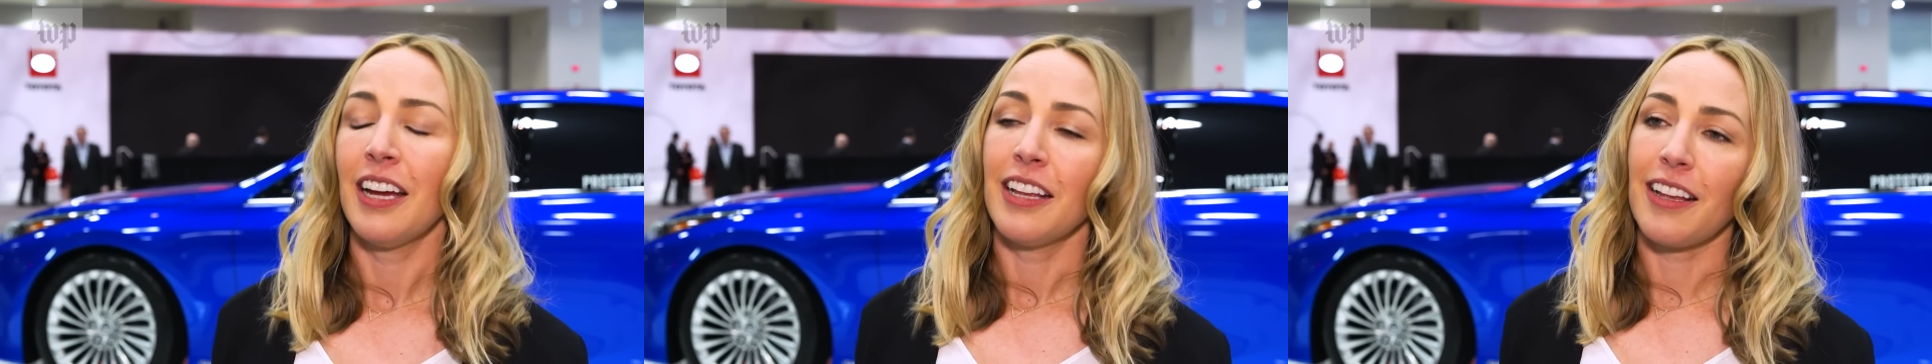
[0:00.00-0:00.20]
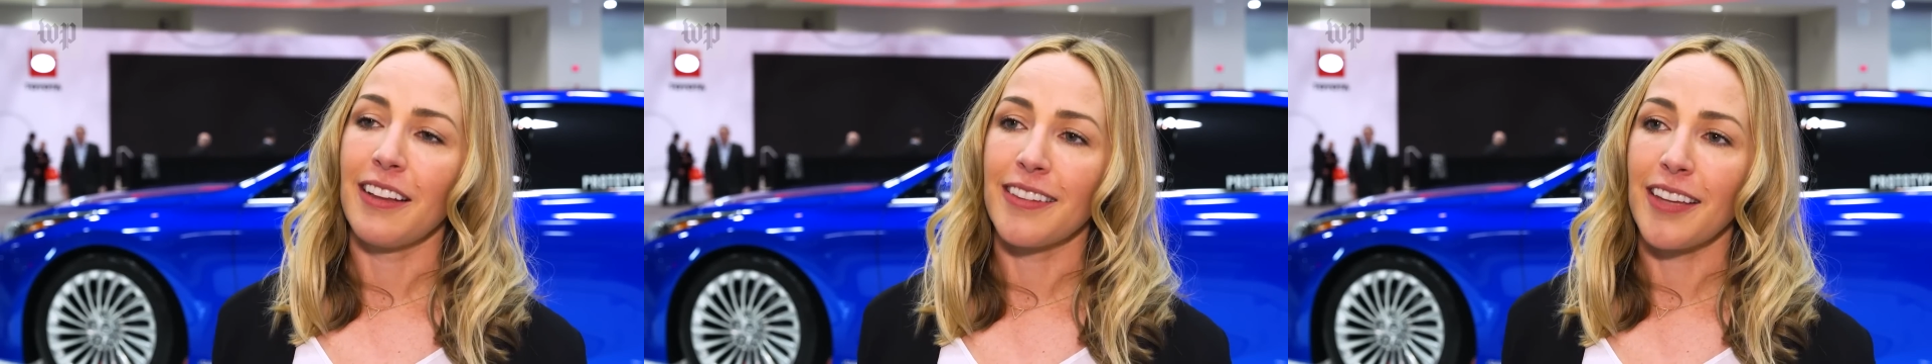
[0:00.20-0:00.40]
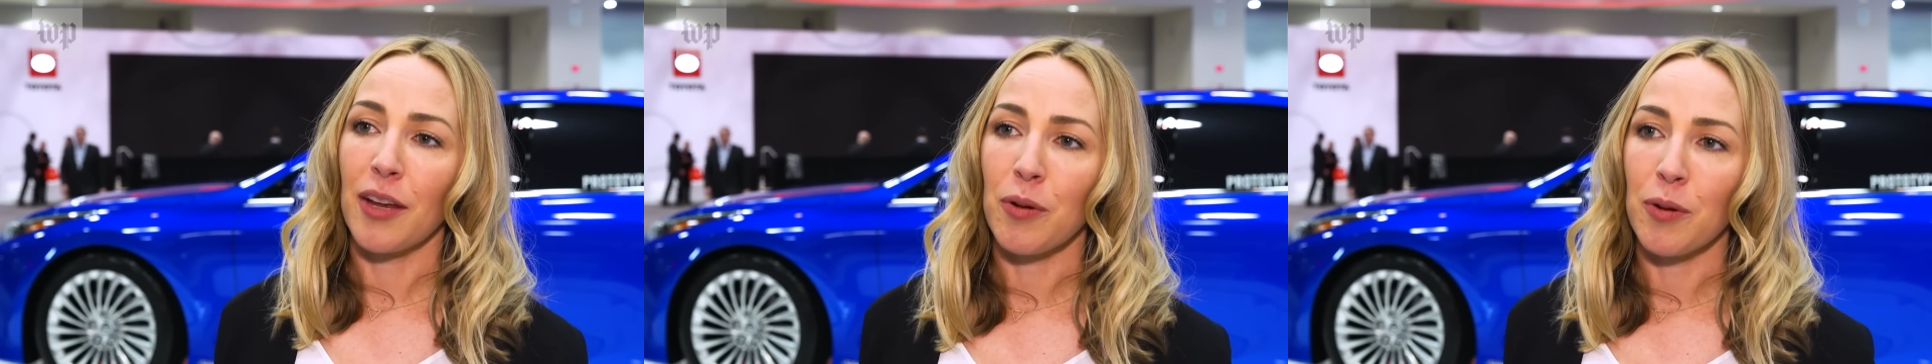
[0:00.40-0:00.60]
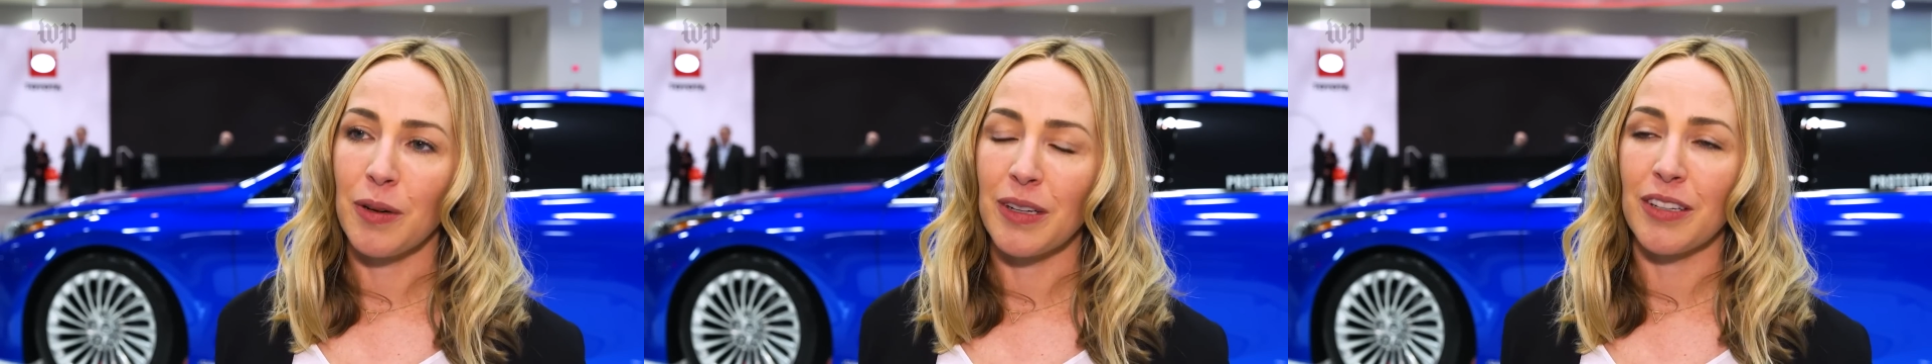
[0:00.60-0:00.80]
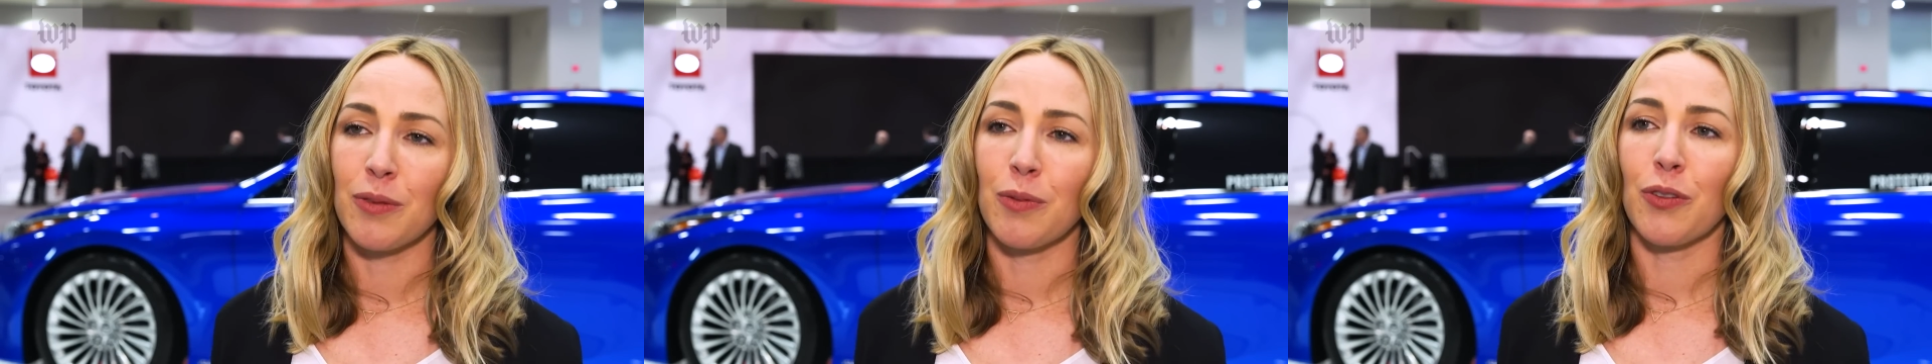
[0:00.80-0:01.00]
That said, what
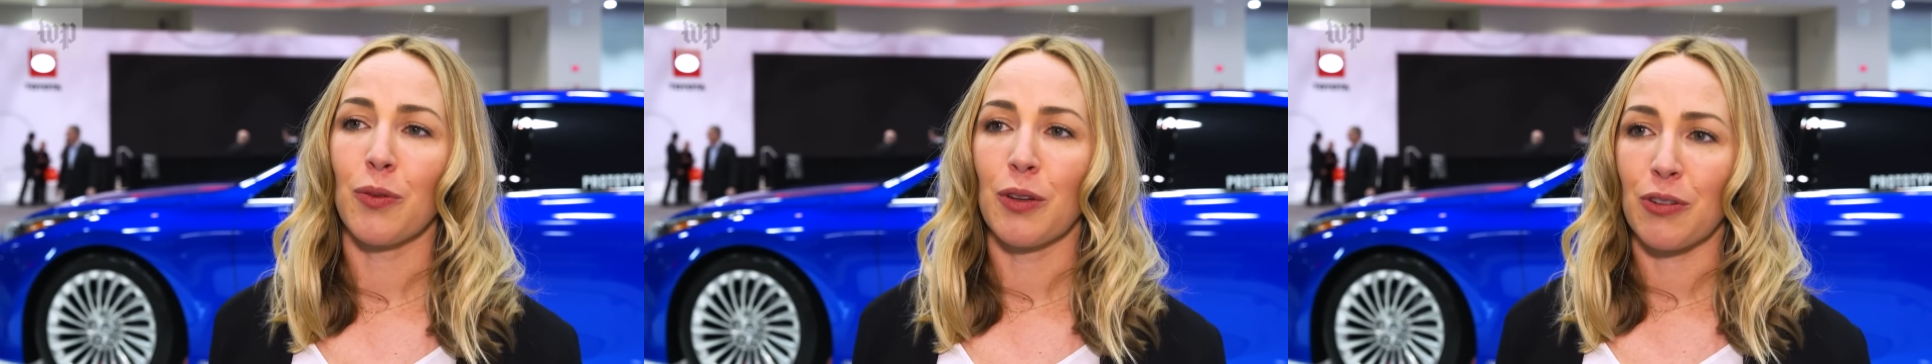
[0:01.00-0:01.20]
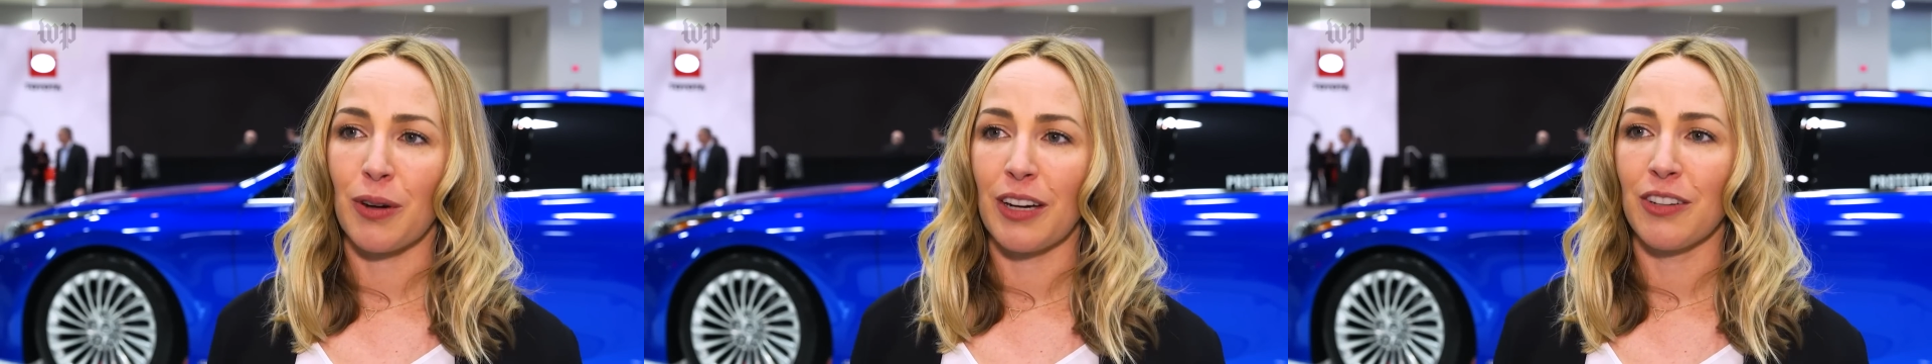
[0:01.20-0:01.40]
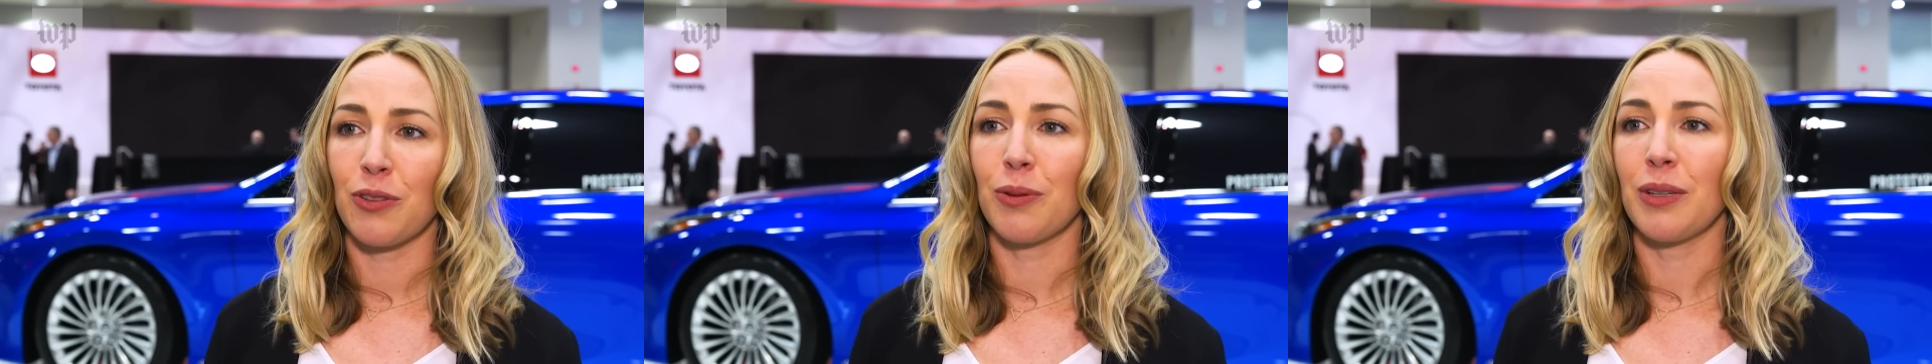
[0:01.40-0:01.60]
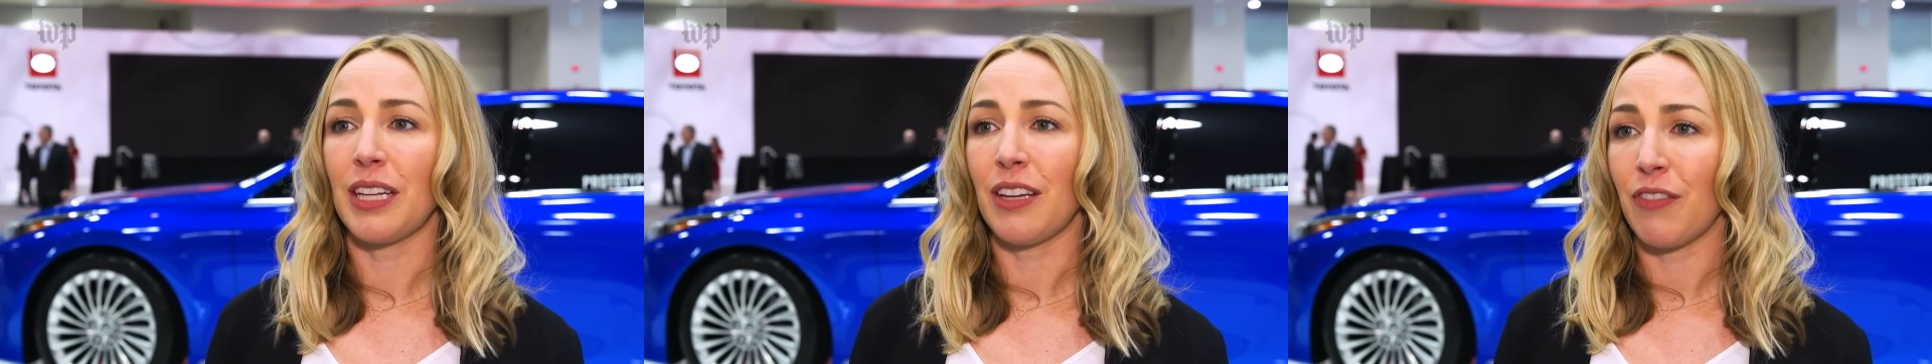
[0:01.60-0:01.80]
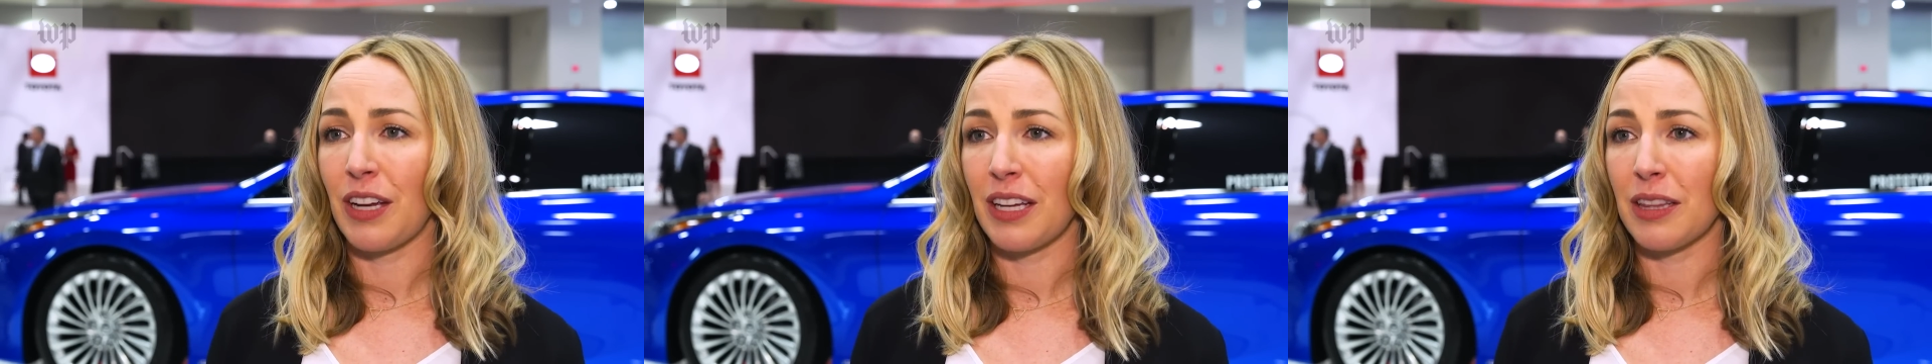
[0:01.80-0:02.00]
we did was we tried to
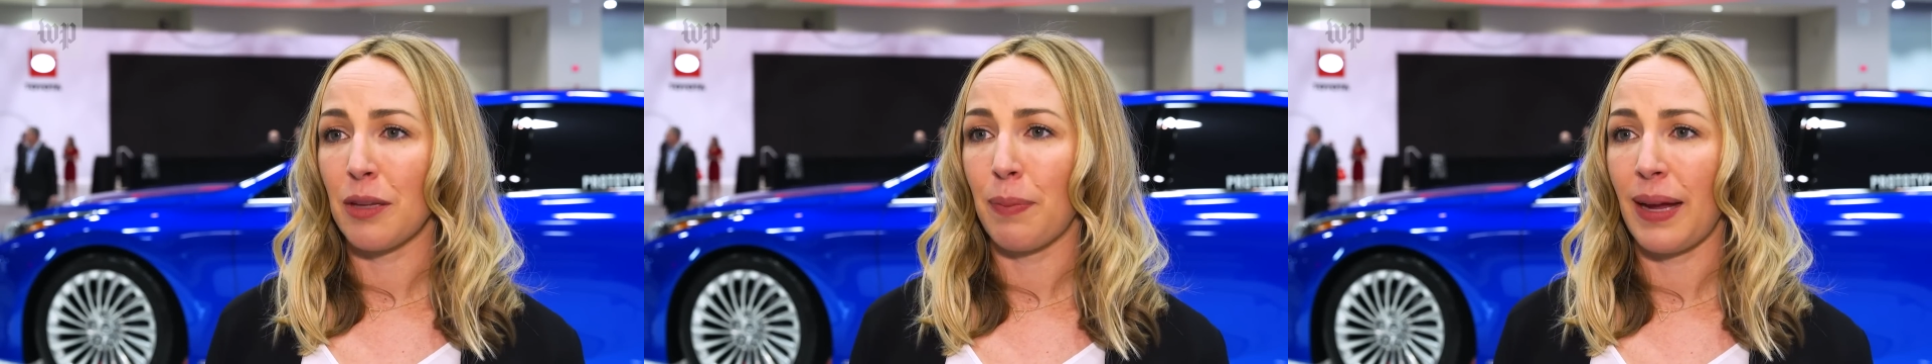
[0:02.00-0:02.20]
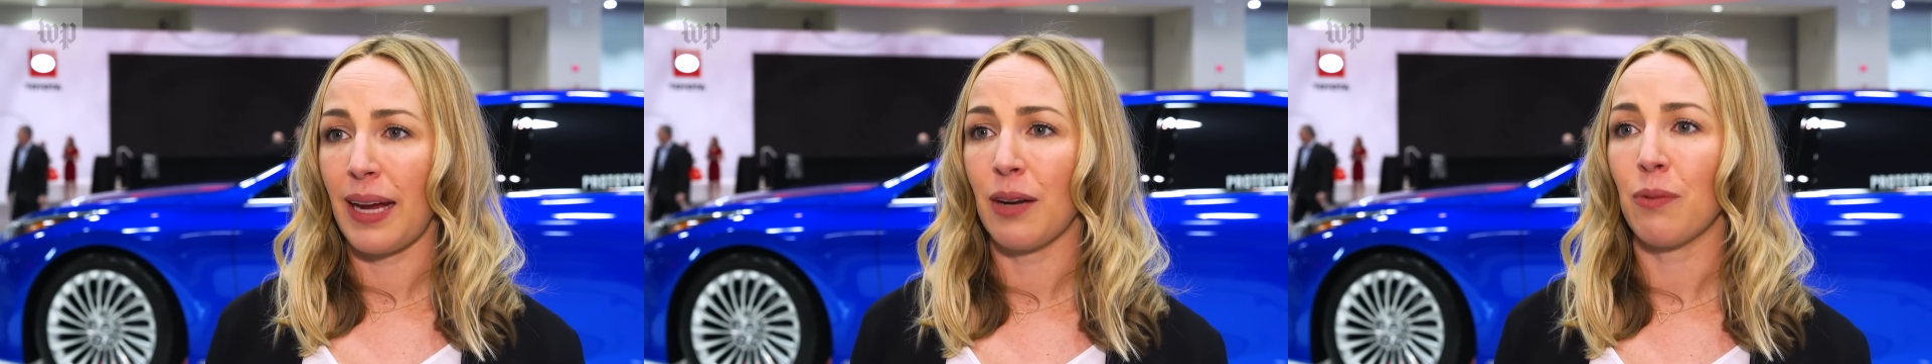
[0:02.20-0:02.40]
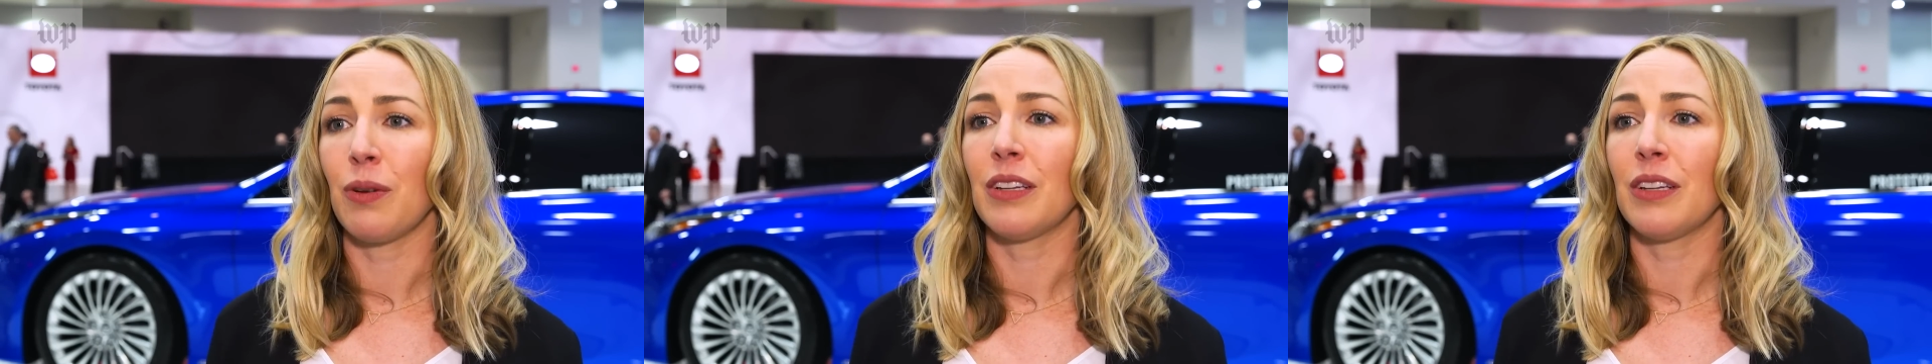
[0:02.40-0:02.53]
alleviate the pain.